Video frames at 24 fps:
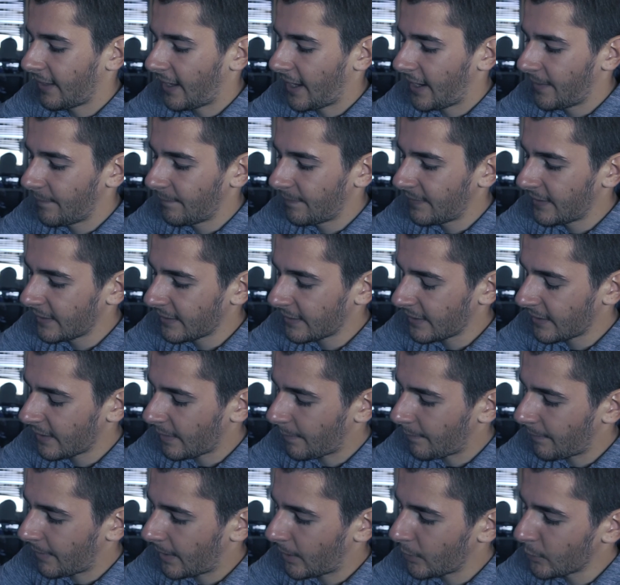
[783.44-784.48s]
I'm thinking
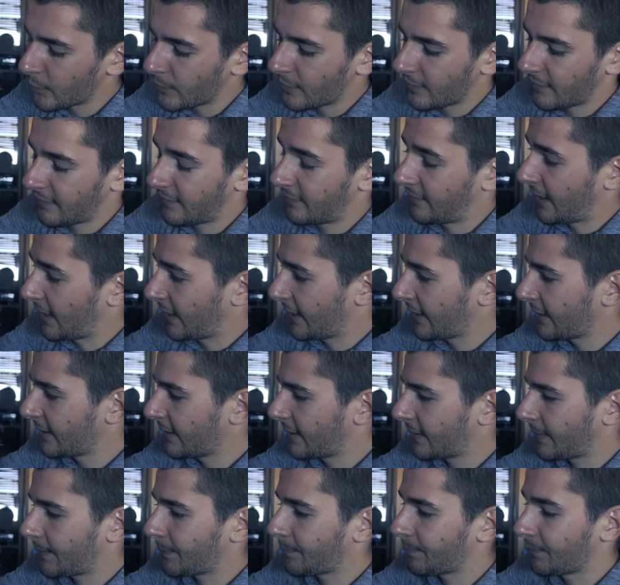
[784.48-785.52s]
about
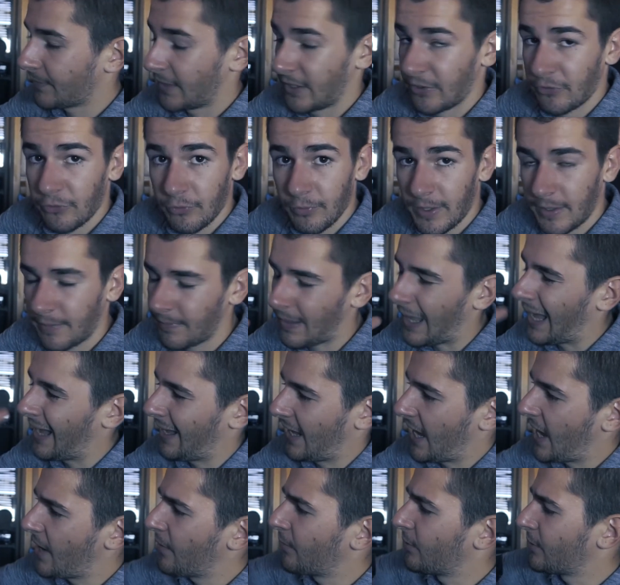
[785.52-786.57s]
selling this one.
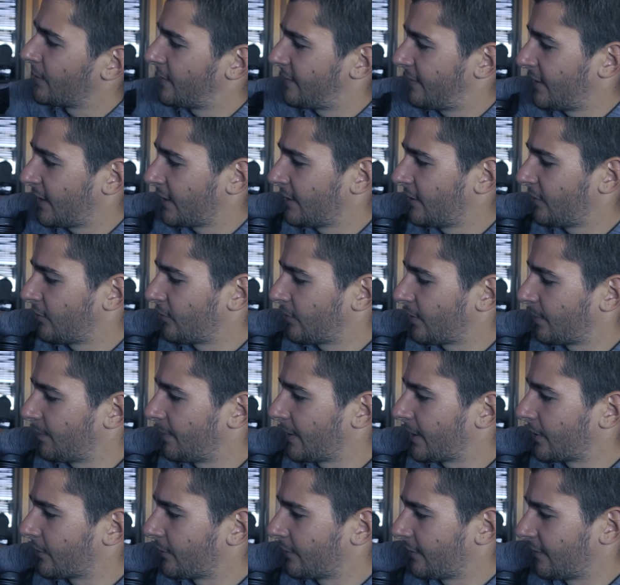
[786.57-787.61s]
I won't sell this one
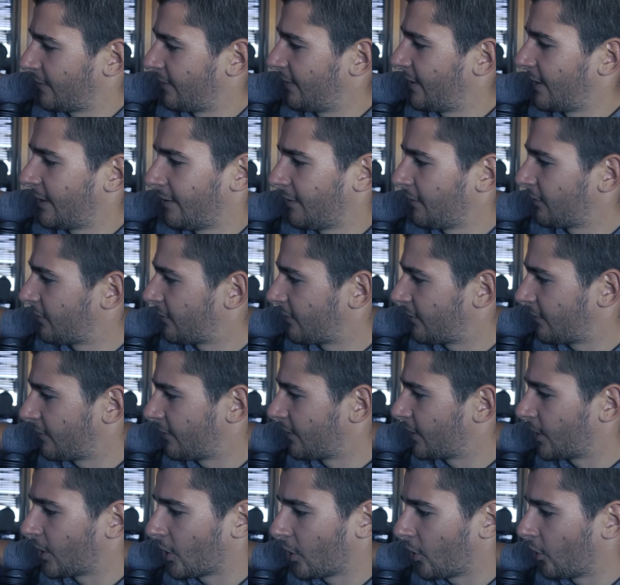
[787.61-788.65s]
because there is
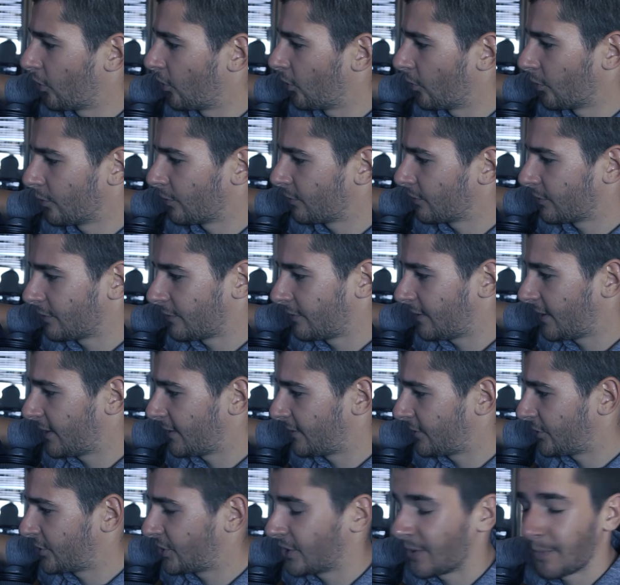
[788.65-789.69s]
no
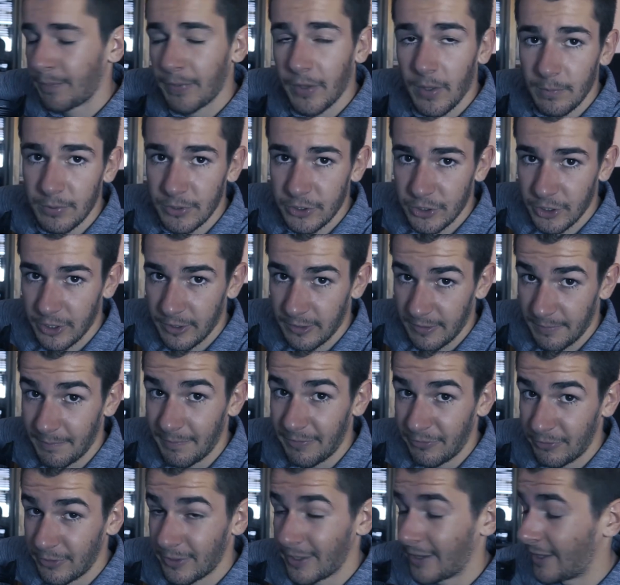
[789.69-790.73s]
that cheap option
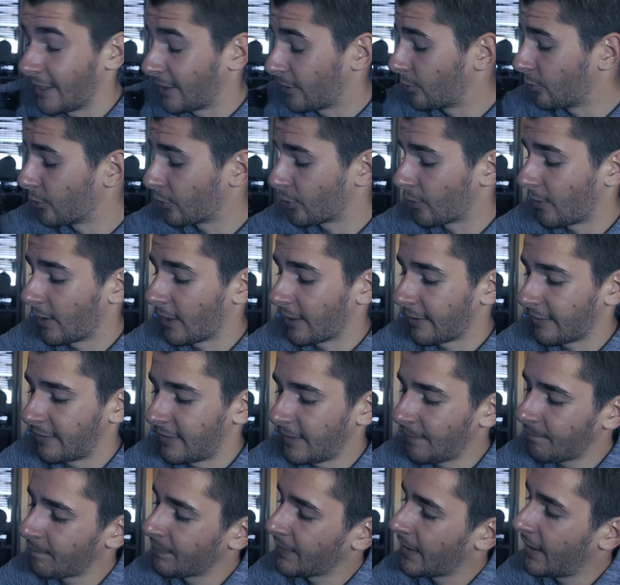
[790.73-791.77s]
with that good
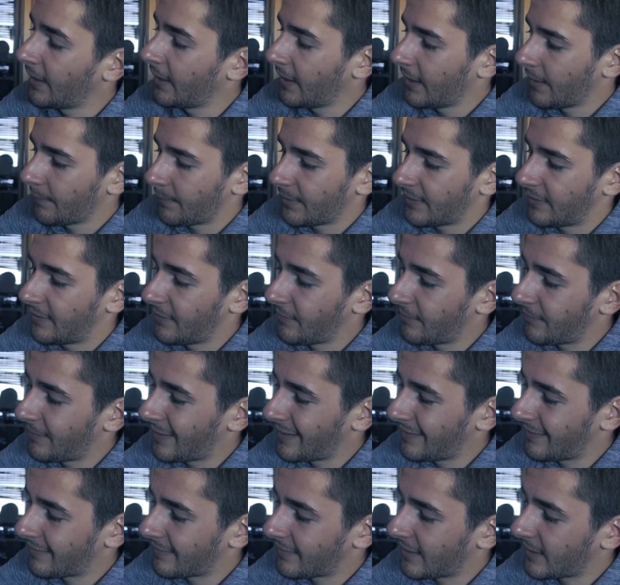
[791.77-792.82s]
quality. But if I
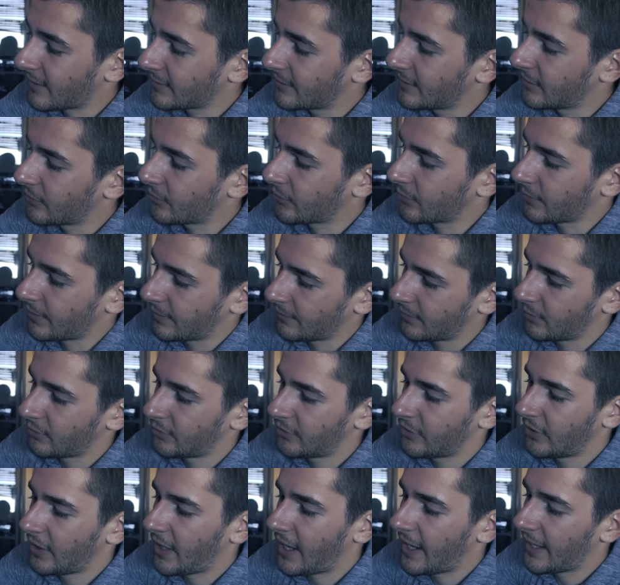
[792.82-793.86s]
sell this one, you
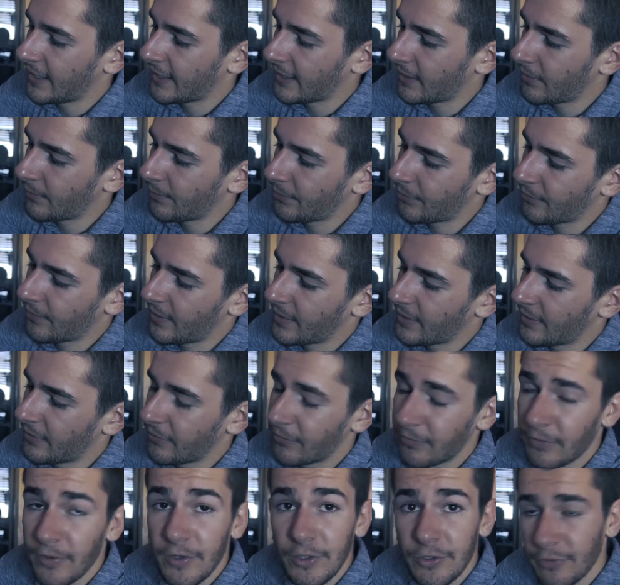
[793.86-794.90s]
see I have
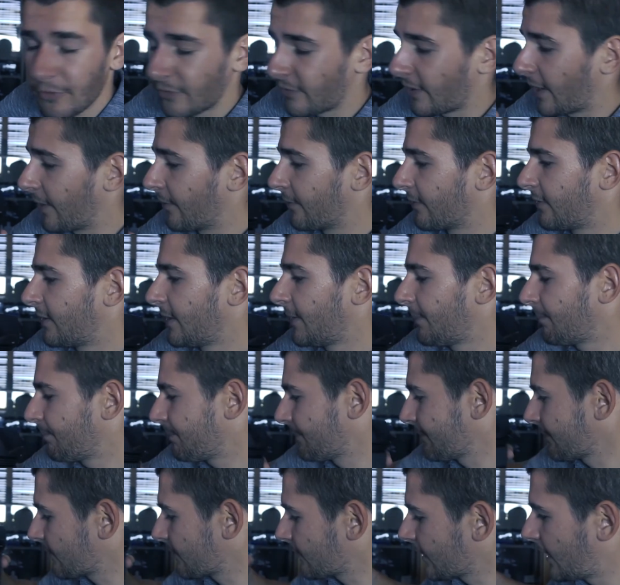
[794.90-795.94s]
24-70
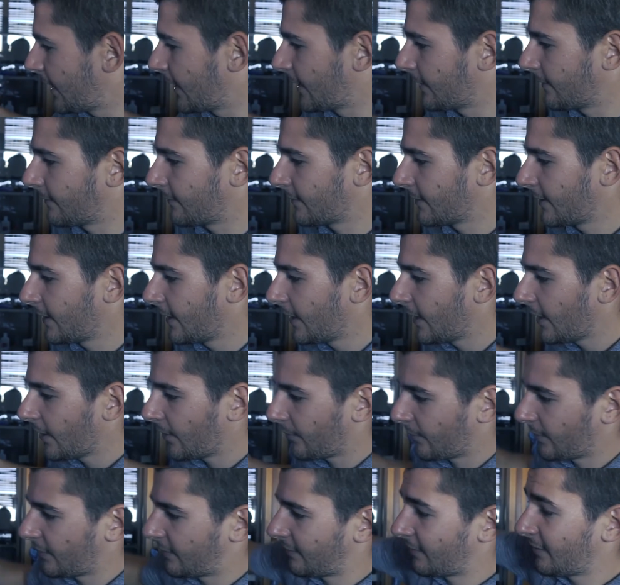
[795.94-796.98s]
and
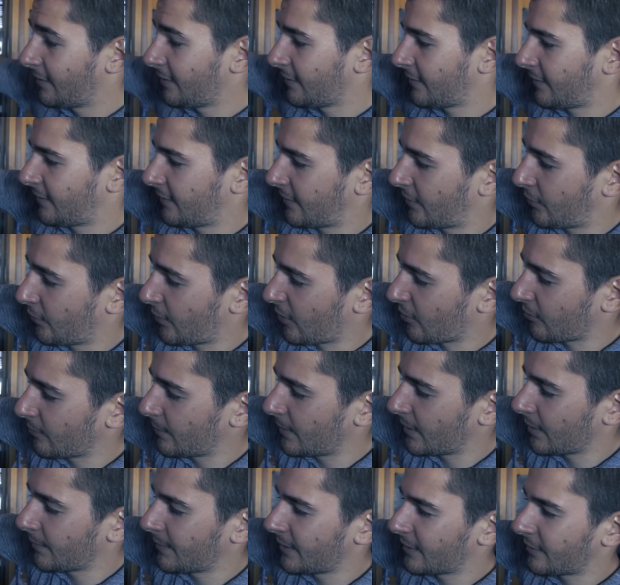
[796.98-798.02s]
with this
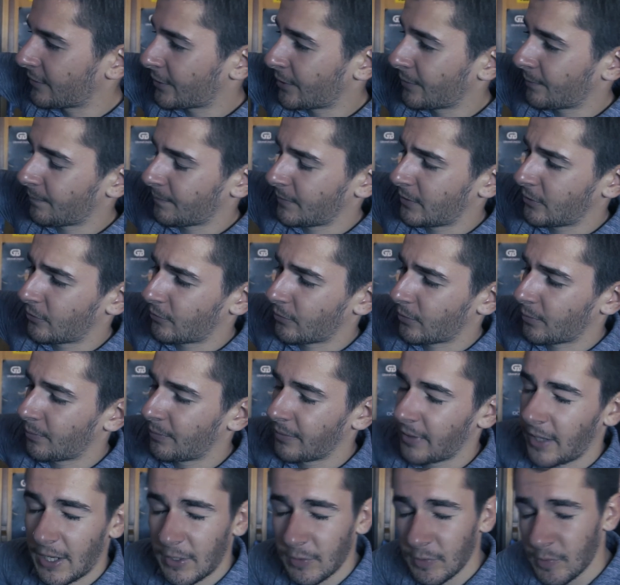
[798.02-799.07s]
12mm it will
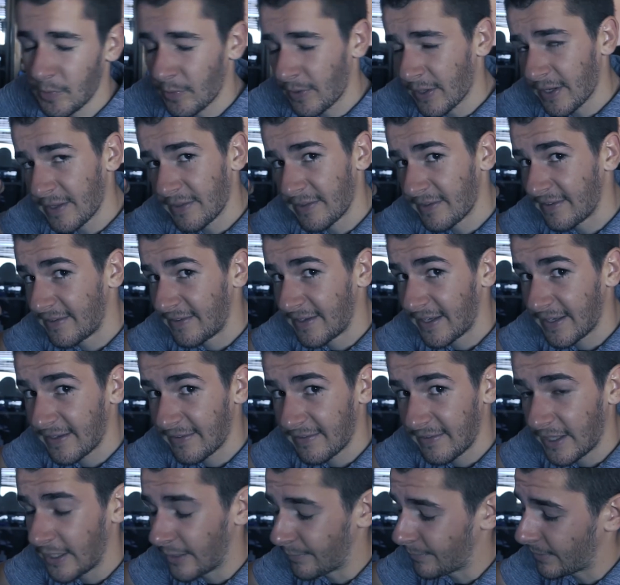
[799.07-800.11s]
be equivalent
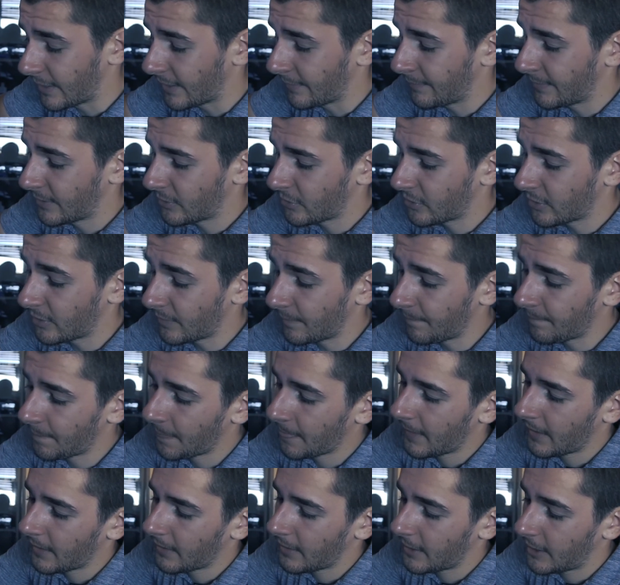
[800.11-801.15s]
16mm.
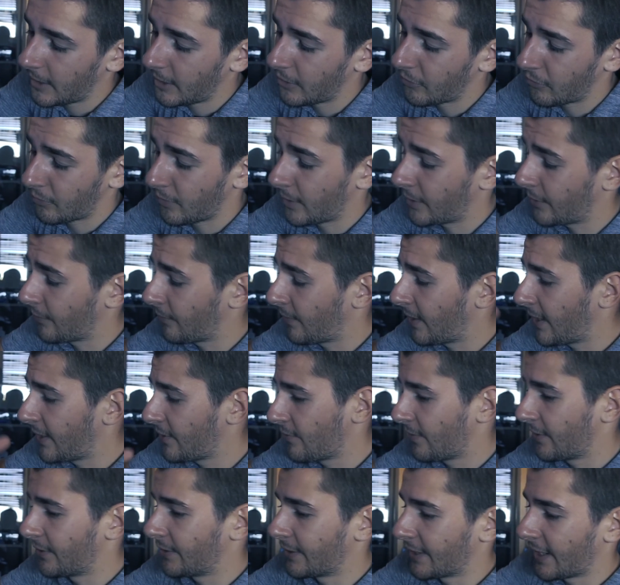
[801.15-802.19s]
It's very wide,
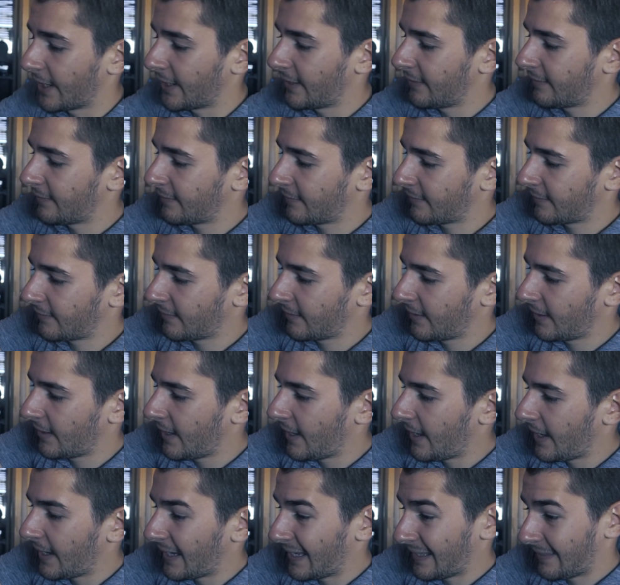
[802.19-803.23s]
very nice.
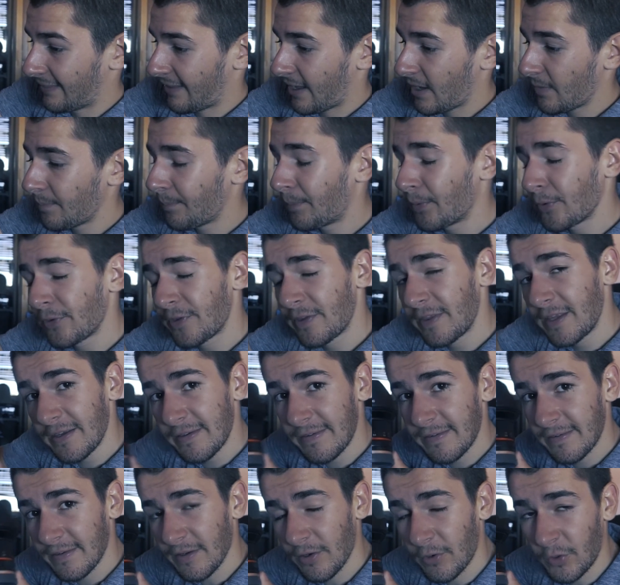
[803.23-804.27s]
And I put
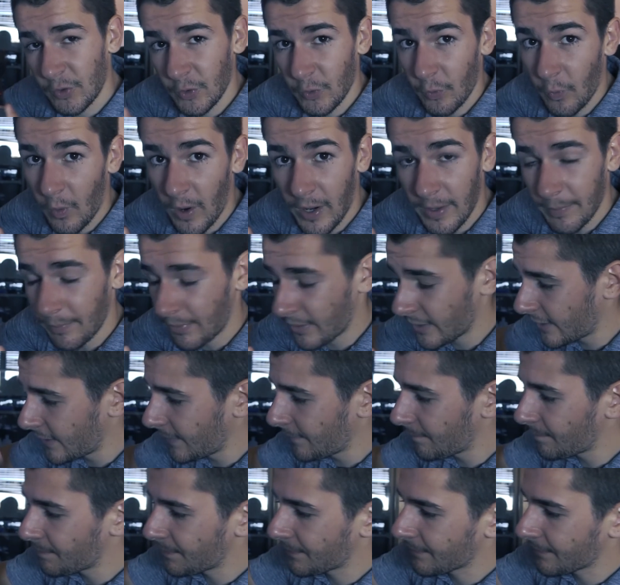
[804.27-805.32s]
this on one body